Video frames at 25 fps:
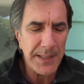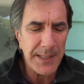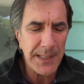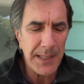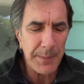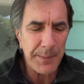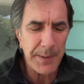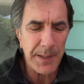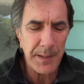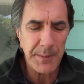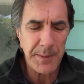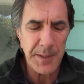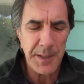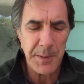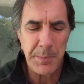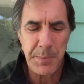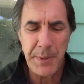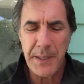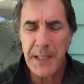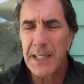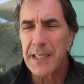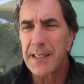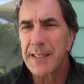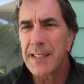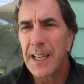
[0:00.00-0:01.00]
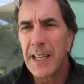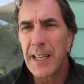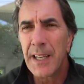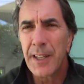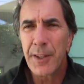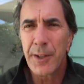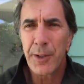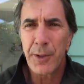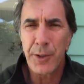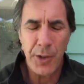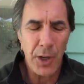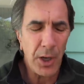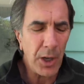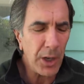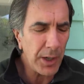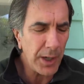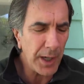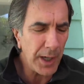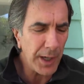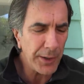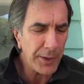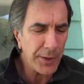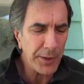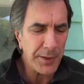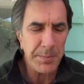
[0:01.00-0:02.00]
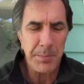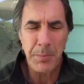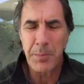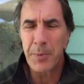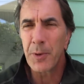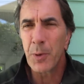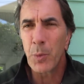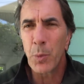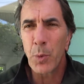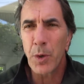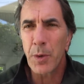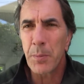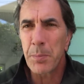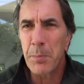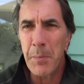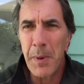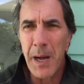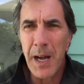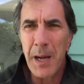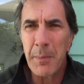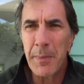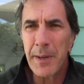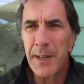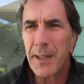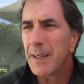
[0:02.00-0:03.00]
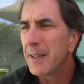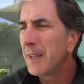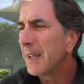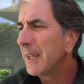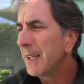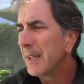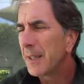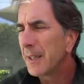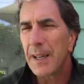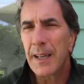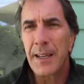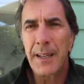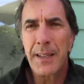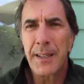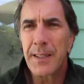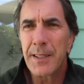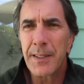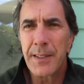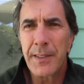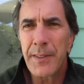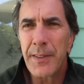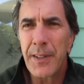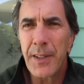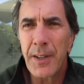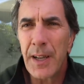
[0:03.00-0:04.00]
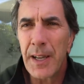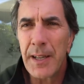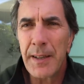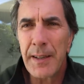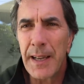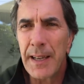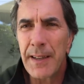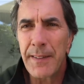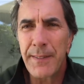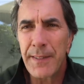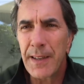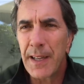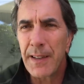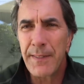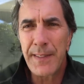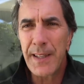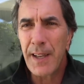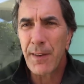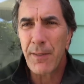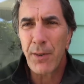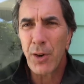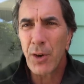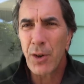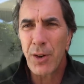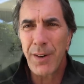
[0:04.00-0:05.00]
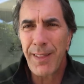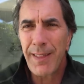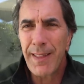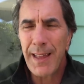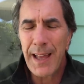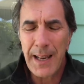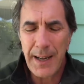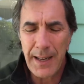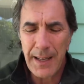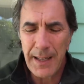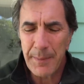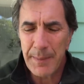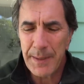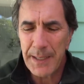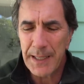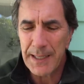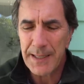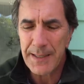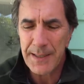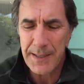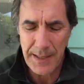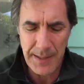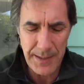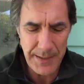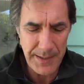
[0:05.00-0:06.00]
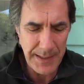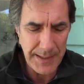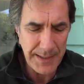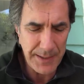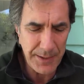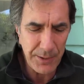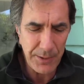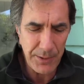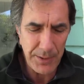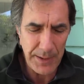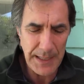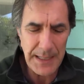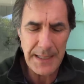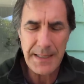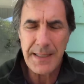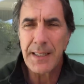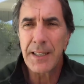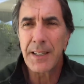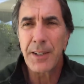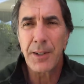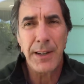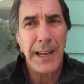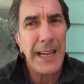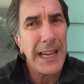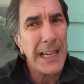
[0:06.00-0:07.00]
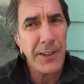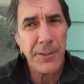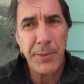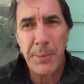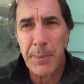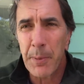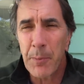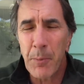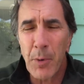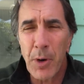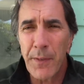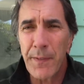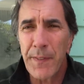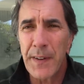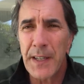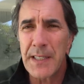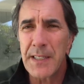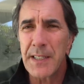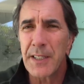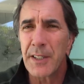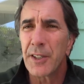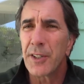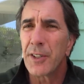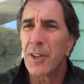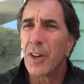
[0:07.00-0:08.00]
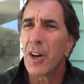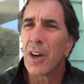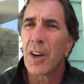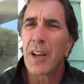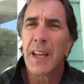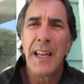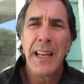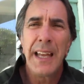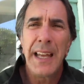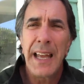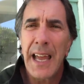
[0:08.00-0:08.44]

Stop telling me this BS, the dog utters the word mama, because you know, I've never heard of that. I mean, it's crazy. You're anthropomorphizing the dog.